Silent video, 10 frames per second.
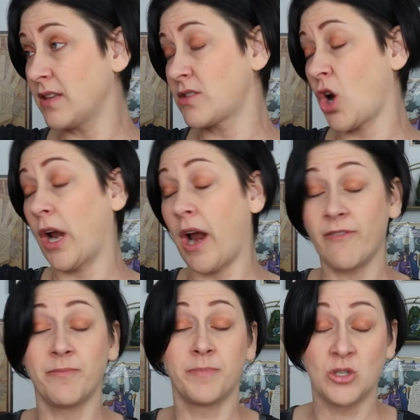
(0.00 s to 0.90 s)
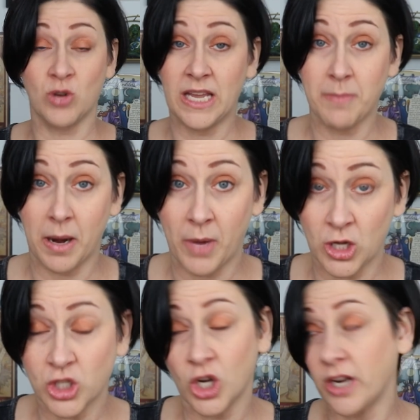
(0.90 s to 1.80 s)
sorry, I've been drinking my
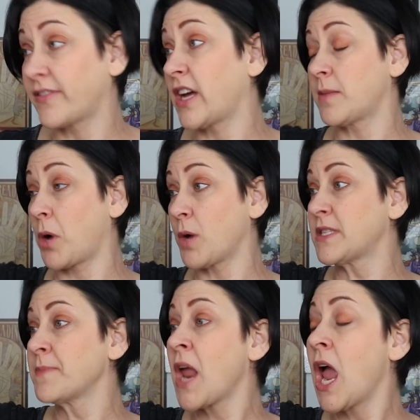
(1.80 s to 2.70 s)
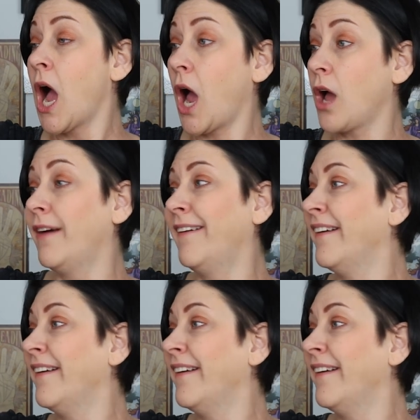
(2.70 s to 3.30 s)
monster and I've got the burps. Uh,